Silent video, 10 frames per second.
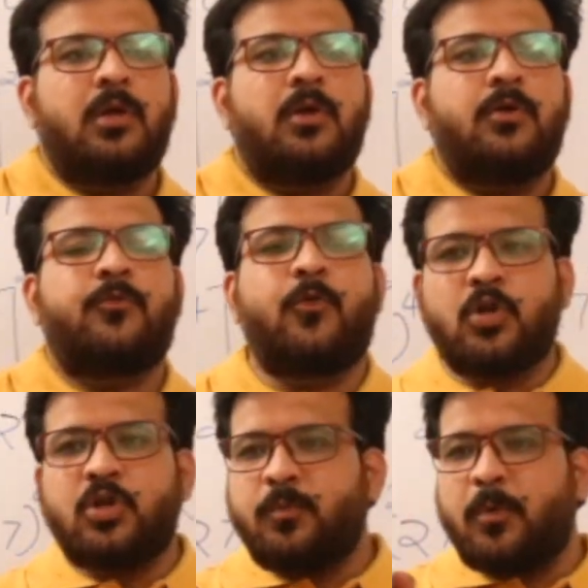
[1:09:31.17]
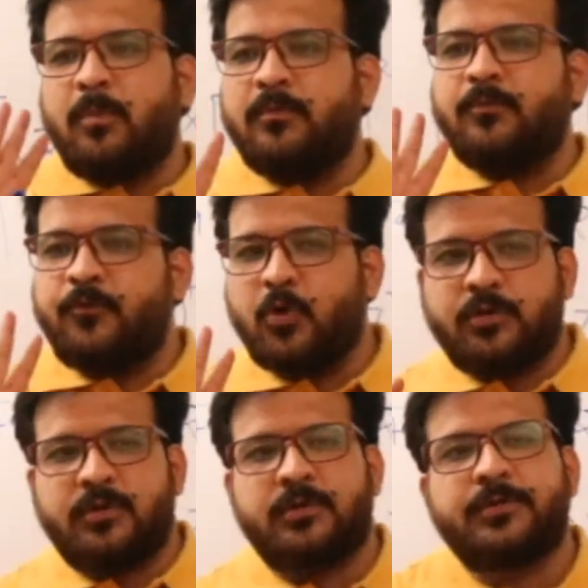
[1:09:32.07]
Fourth problem,
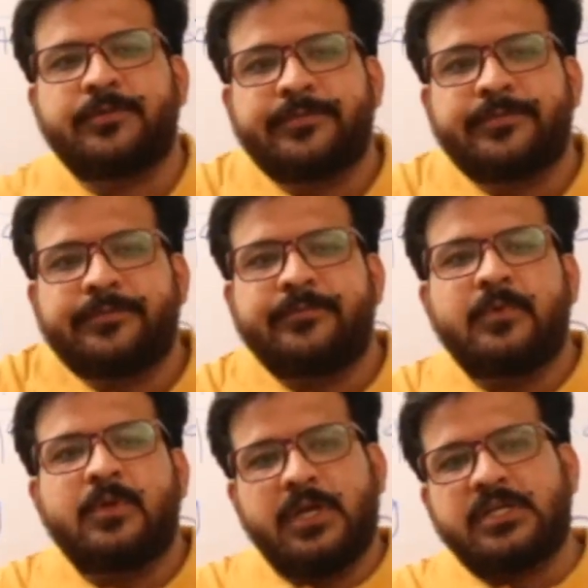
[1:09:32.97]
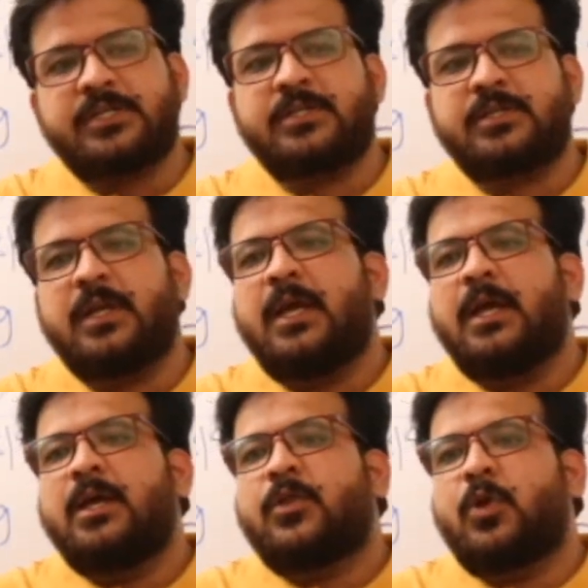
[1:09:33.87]
fourth. Yes.
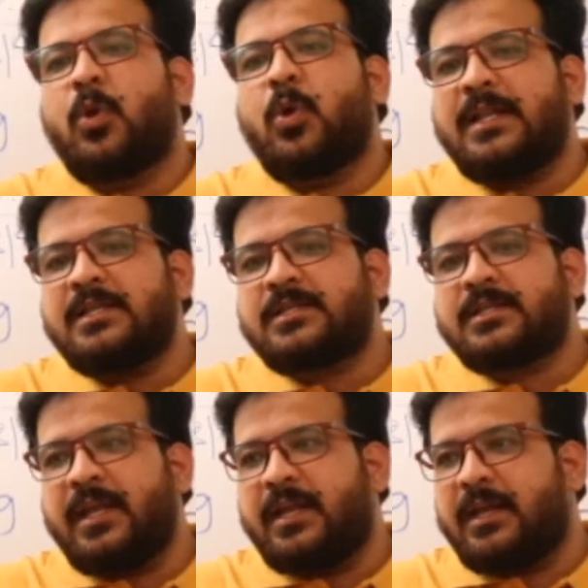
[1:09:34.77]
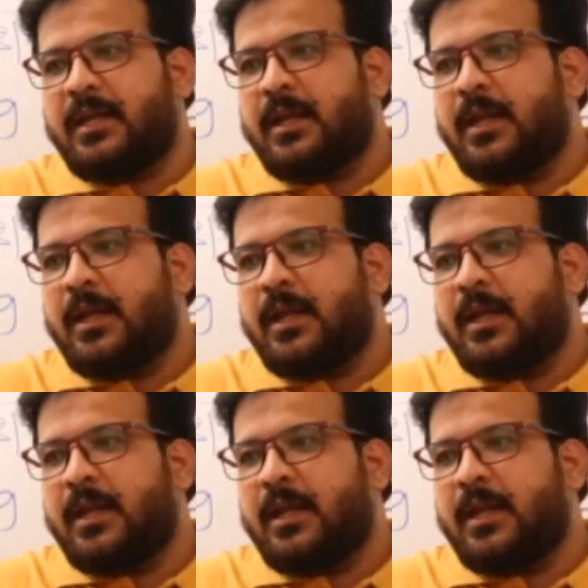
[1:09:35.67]
So look at the screen.